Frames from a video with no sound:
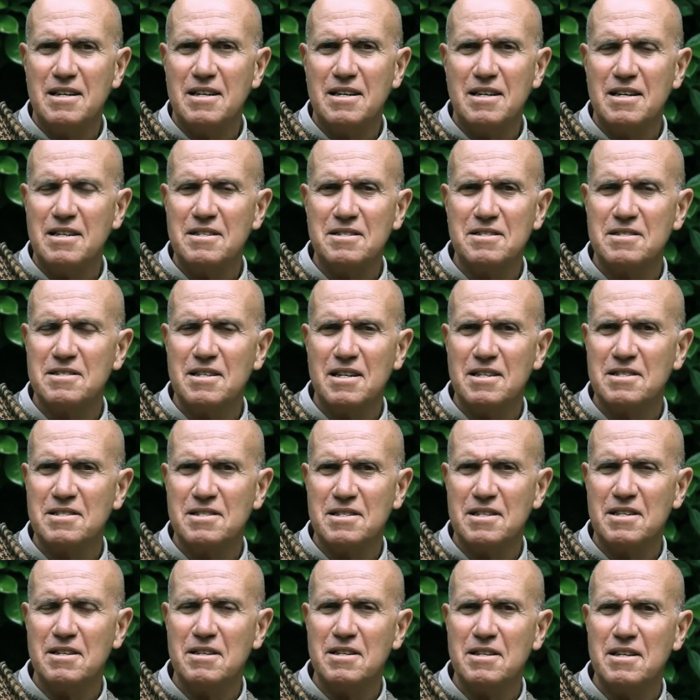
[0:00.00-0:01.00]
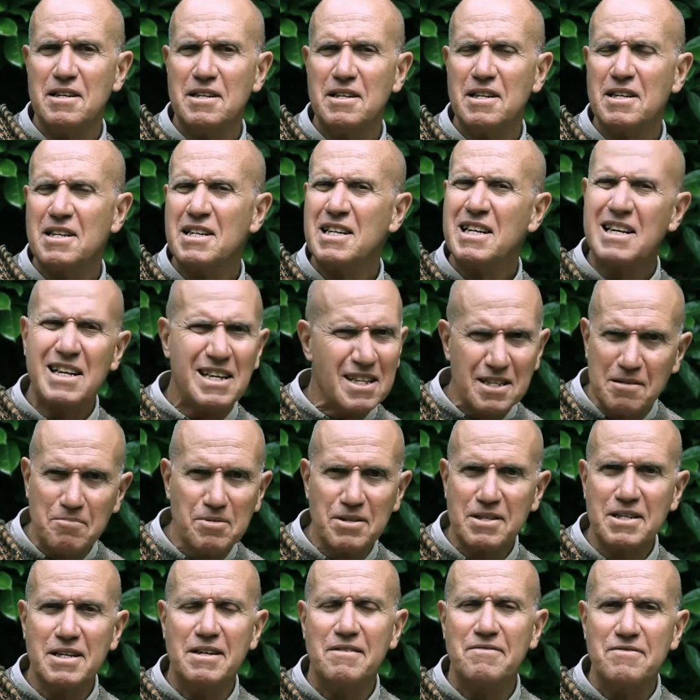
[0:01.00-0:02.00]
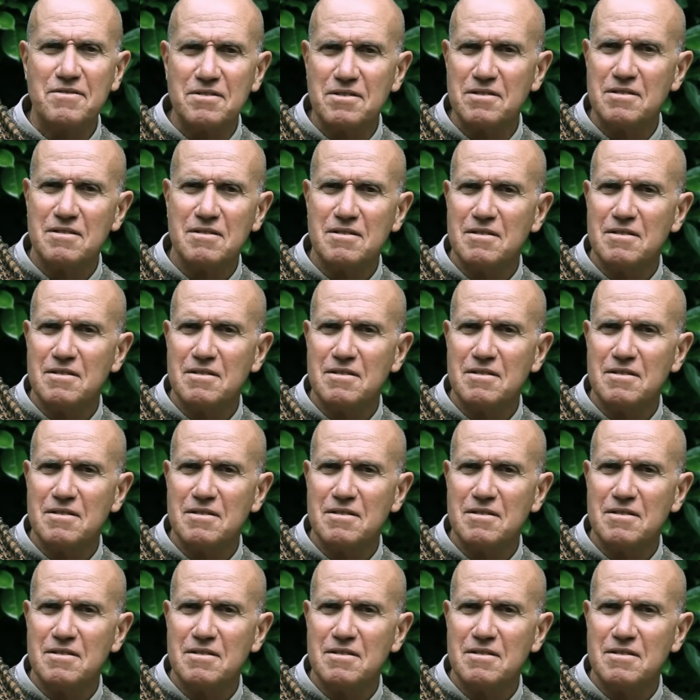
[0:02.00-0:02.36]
it's it's an, an incredible gift